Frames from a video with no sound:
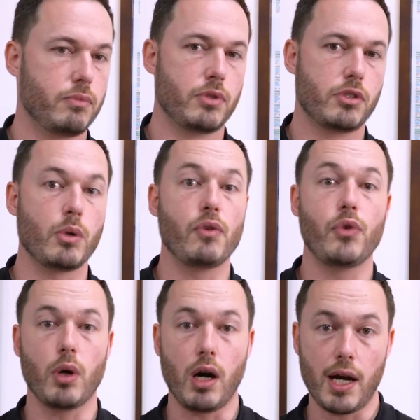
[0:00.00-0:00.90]
So if
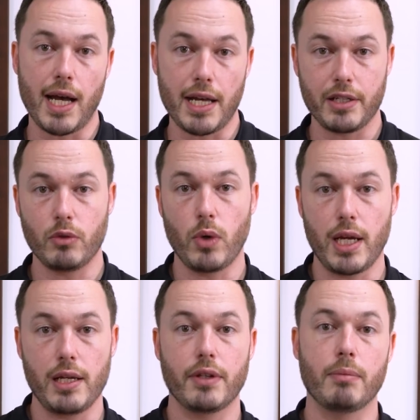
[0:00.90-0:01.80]
you are adding
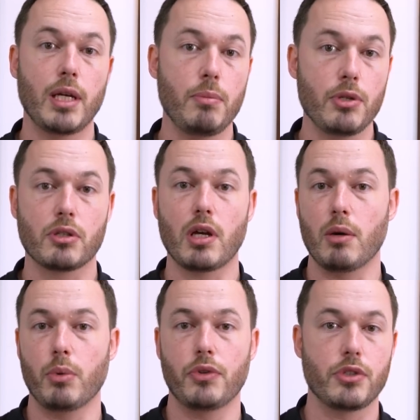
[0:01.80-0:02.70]
weight, then maybe
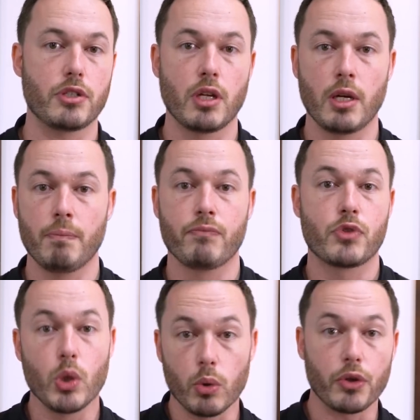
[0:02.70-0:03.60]
start with just
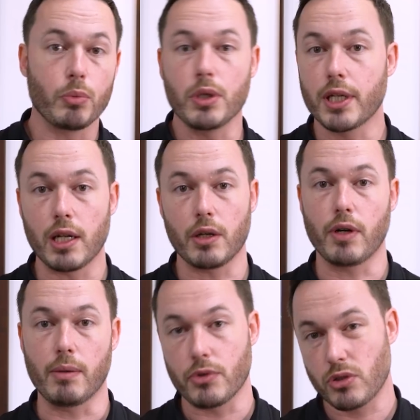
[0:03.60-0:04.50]
2 or 3
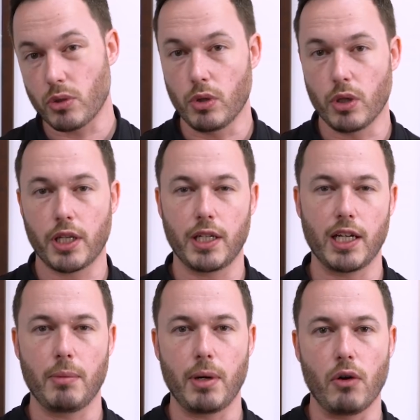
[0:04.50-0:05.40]
kilograms. So we're looking
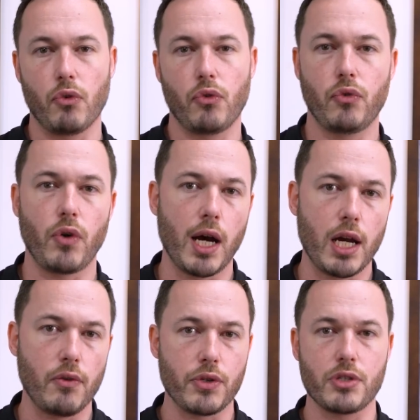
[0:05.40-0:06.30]
at about
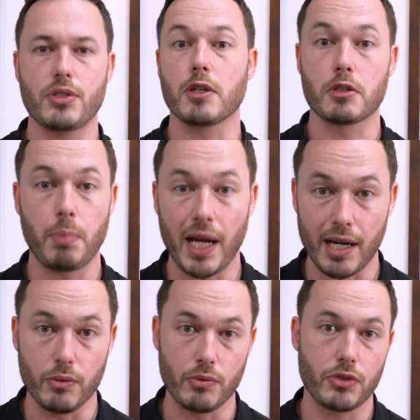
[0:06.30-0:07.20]
5 to 6
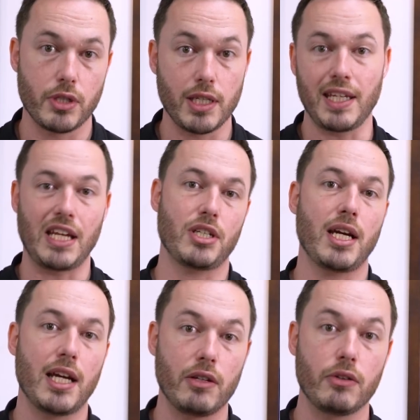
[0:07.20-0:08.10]
pounds in each
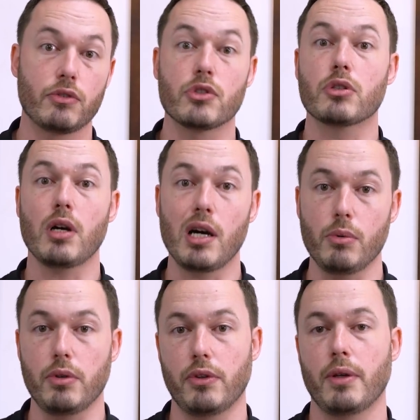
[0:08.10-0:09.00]
hand to
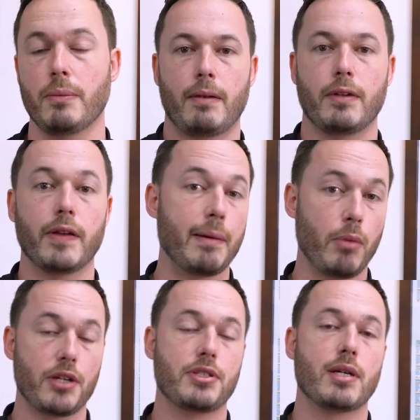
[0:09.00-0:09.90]
start with. Now that
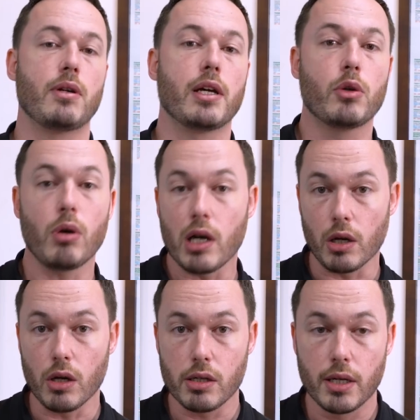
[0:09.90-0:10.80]
might sound like quite a
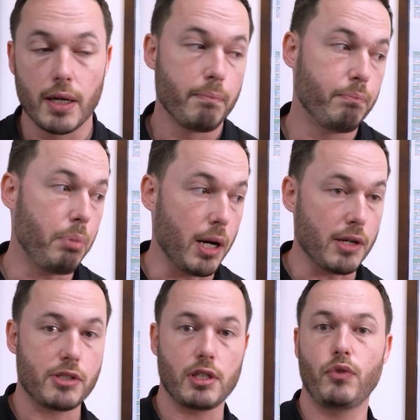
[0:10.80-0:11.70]
lot,
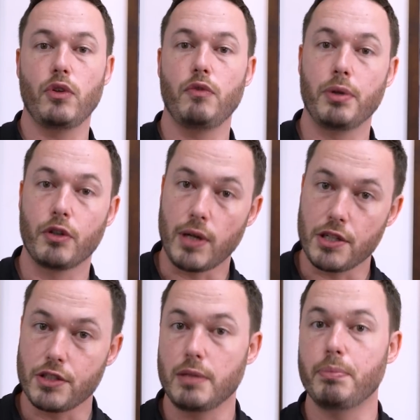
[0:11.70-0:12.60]
but if you've been
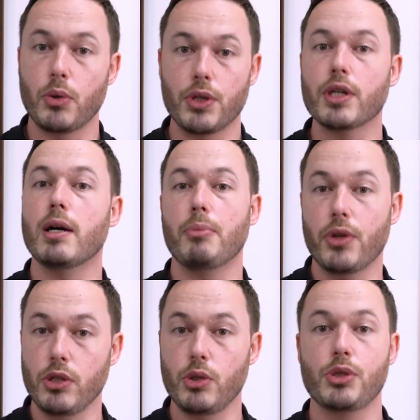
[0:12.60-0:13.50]
gradually building up,
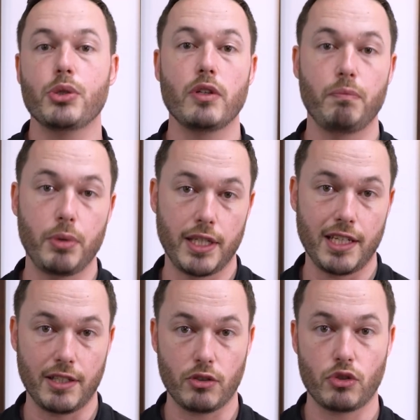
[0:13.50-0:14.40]
then you should have been
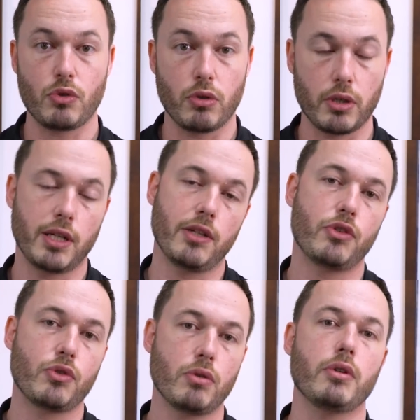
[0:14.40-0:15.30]
getting stronger and
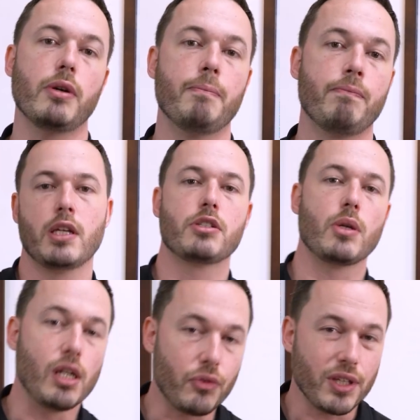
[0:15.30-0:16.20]
stronger. So
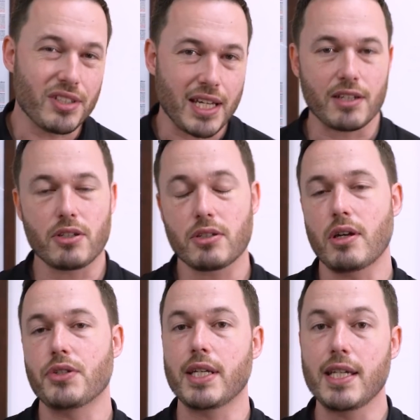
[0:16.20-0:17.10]
if this
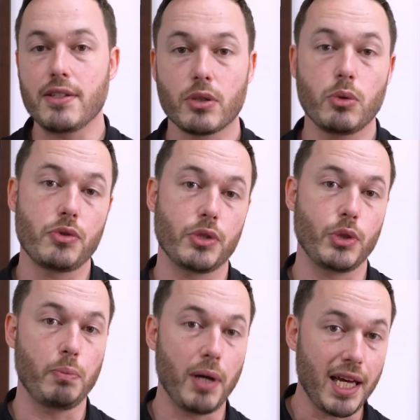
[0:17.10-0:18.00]
exercise is causing
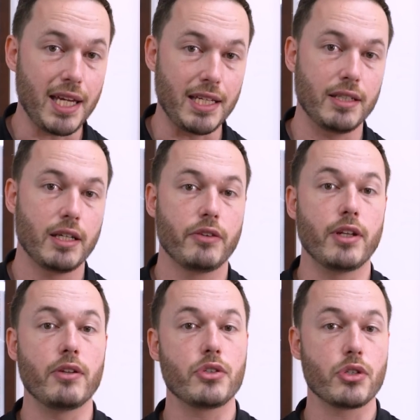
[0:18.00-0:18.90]
you pain,
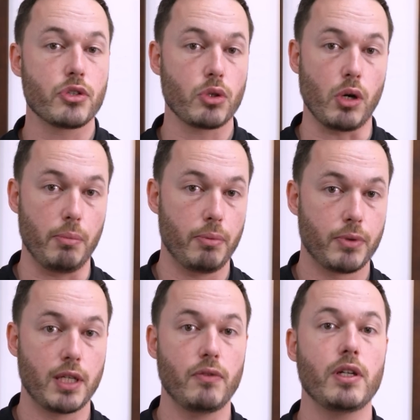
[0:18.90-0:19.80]
then just stop.
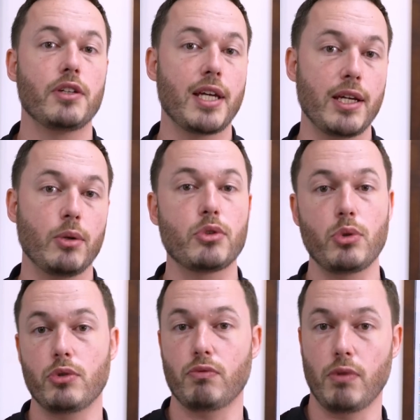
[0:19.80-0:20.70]
Give it a day or
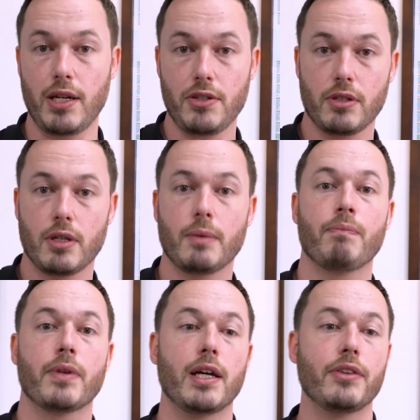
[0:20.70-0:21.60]
two's rest
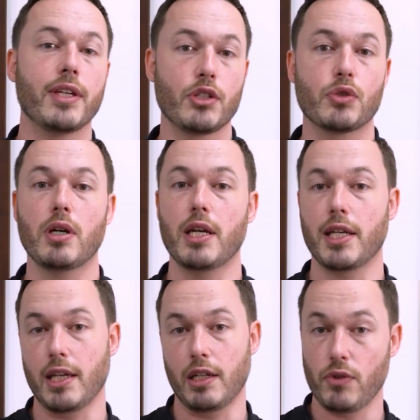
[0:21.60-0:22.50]
and then try
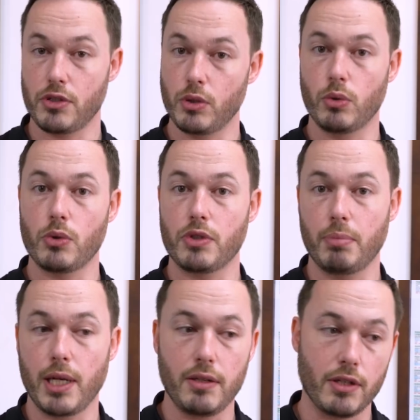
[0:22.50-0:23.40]
again. If it's still causing
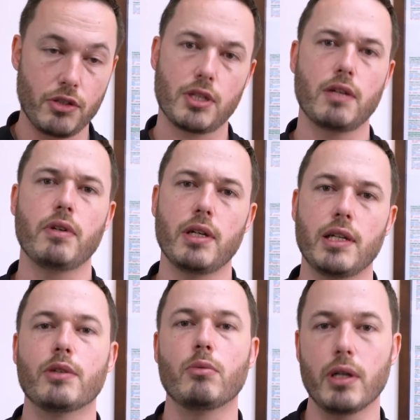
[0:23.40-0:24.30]
pain, then just give it a
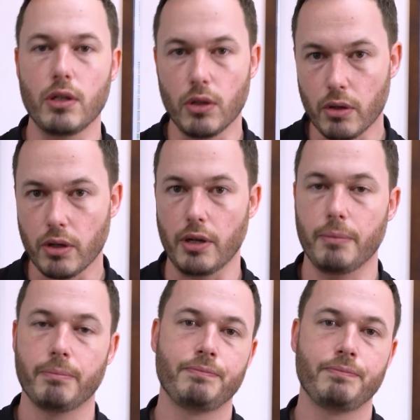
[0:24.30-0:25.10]
little bit longer.